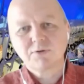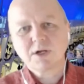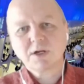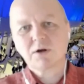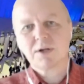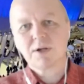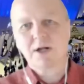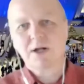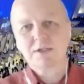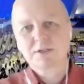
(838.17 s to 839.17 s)

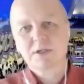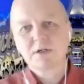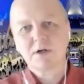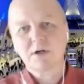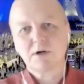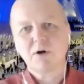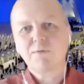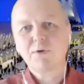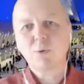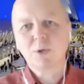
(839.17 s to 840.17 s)
recognize a
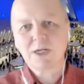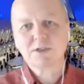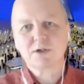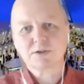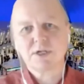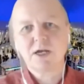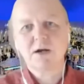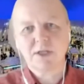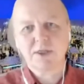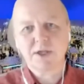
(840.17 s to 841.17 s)
few letters
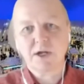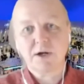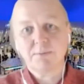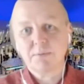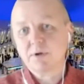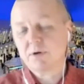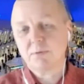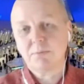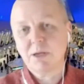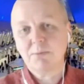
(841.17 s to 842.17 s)
here and there, or
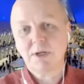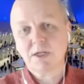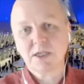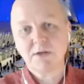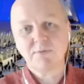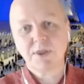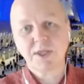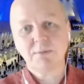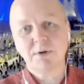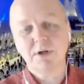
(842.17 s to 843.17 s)
maybe not even
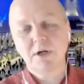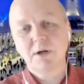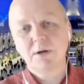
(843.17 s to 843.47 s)
them,